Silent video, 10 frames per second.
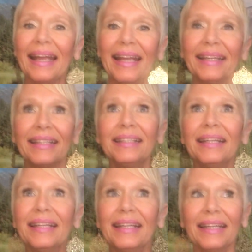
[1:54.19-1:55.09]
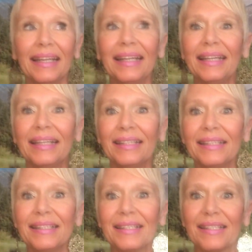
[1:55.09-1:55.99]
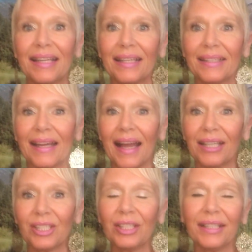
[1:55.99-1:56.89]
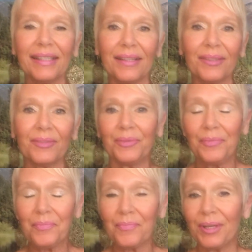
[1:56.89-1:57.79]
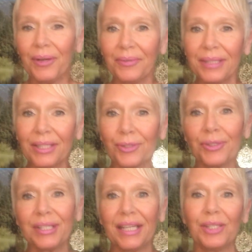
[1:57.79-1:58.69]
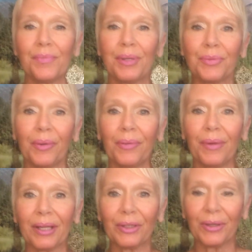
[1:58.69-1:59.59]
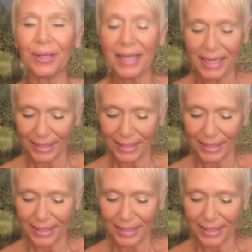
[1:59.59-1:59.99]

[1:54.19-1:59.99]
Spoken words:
And it is actually, teachers teach most what we want to learn.